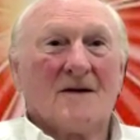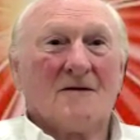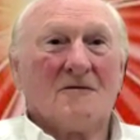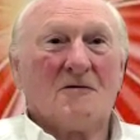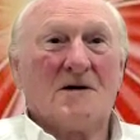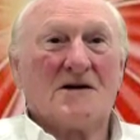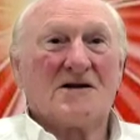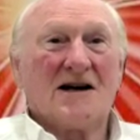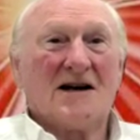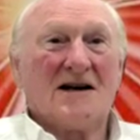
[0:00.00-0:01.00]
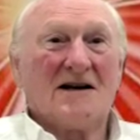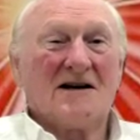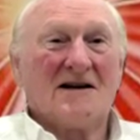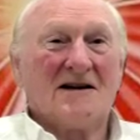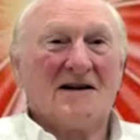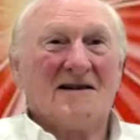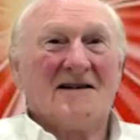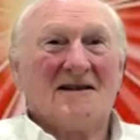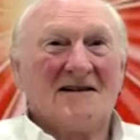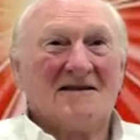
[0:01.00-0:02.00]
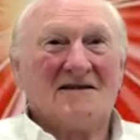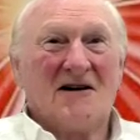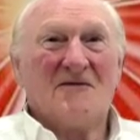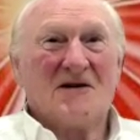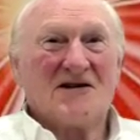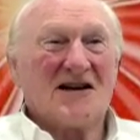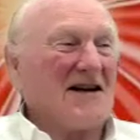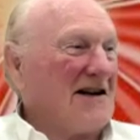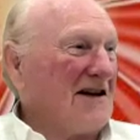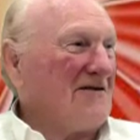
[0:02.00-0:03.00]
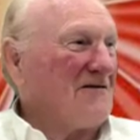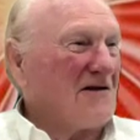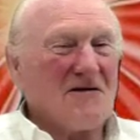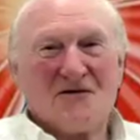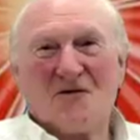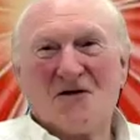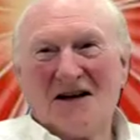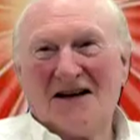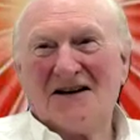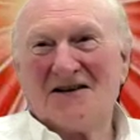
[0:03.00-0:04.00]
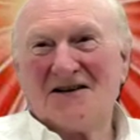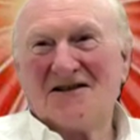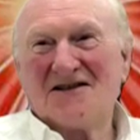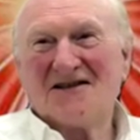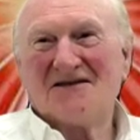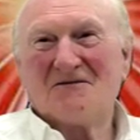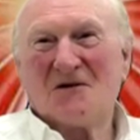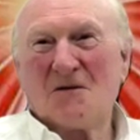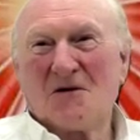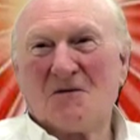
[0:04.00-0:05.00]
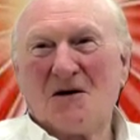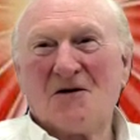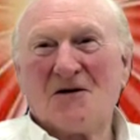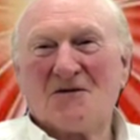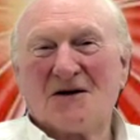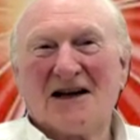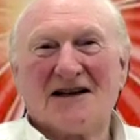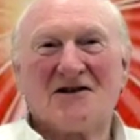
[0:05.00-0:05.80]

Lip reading: we've been studying, well, I've been studying here for over 40 years, Brahma Kumaris, but it's